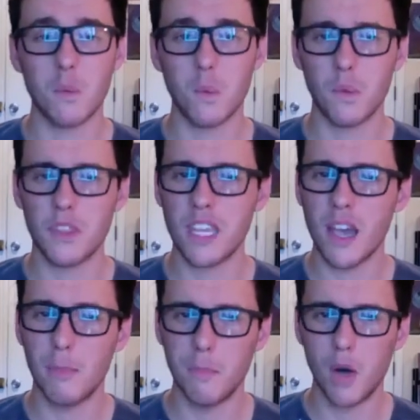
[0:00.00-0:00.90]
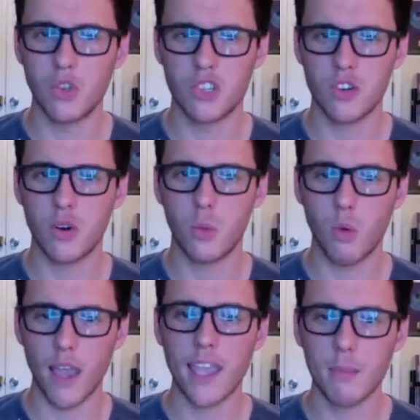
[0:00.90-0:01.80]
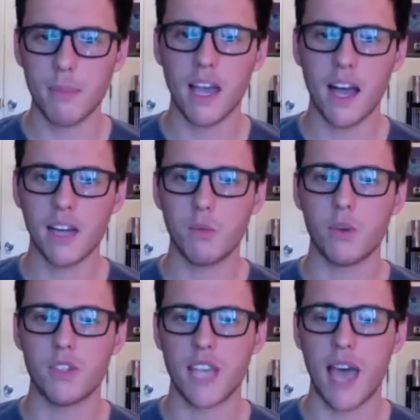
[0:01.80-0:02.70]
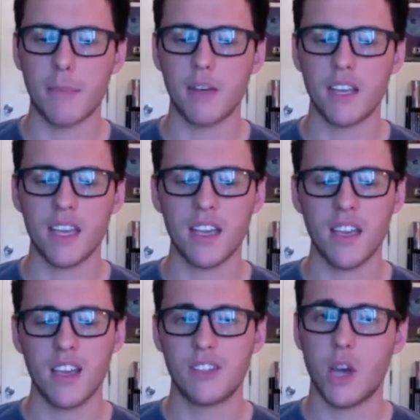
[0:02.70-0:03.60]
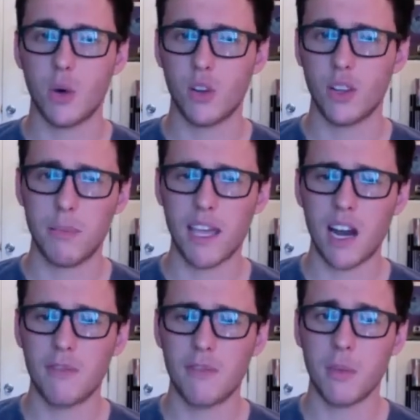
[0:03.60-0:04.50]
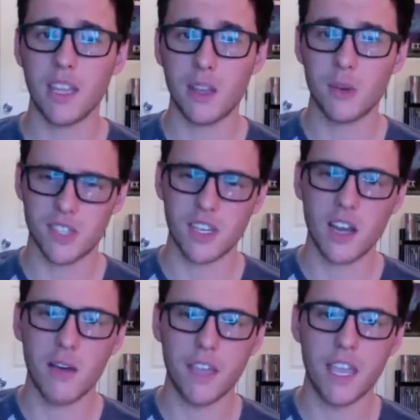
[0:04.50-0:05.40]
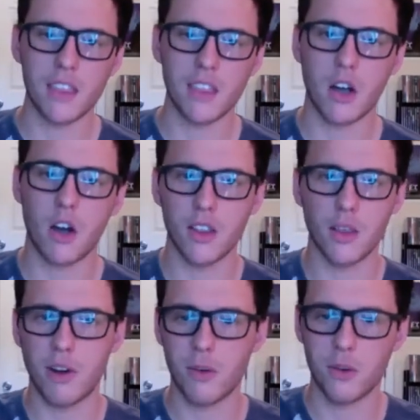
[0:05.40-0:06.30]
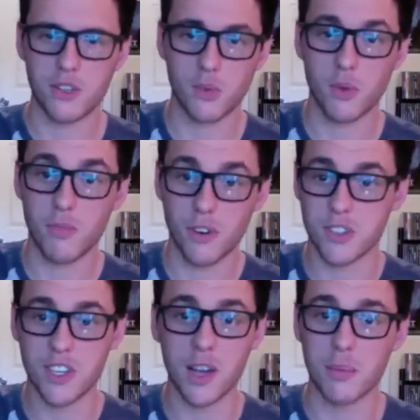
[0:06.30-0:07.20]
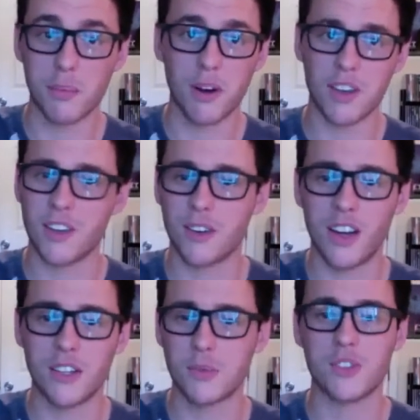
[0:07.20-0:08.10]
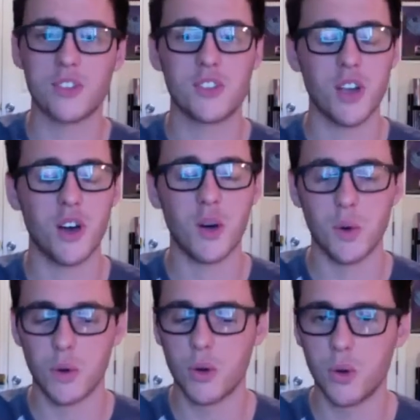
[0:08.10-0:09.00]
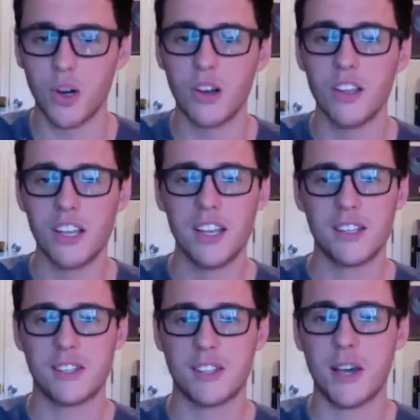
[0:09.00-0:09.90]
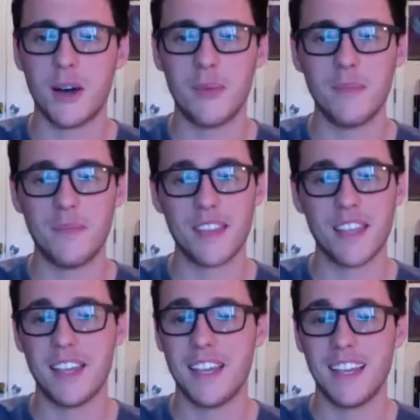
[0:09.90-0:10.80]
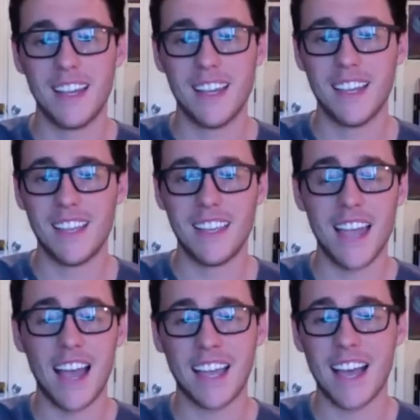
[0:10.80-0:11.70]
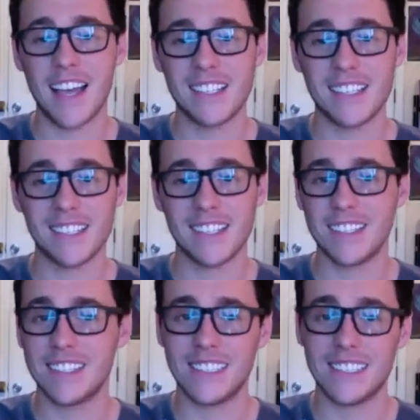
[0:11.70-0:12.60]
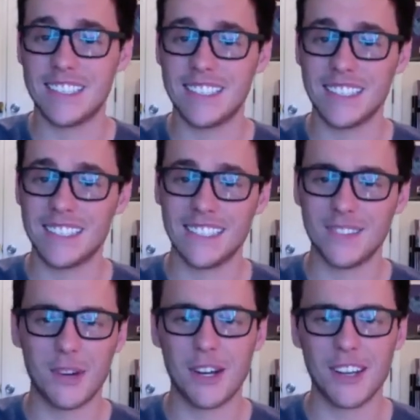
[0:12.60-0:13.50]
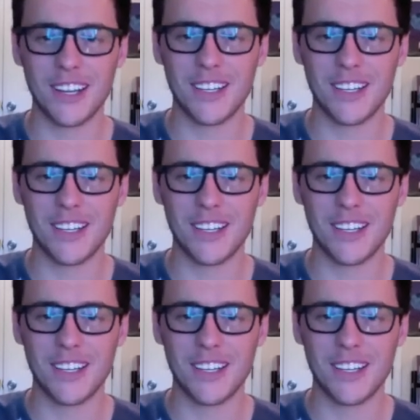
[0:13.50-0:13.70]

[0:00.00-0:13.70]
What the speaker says: the emotional weight behind what was happening totally paid off for me. And there was enough in the car. The part where he's reversing up the parking garage was so cool. So yeah, guys, what are you going to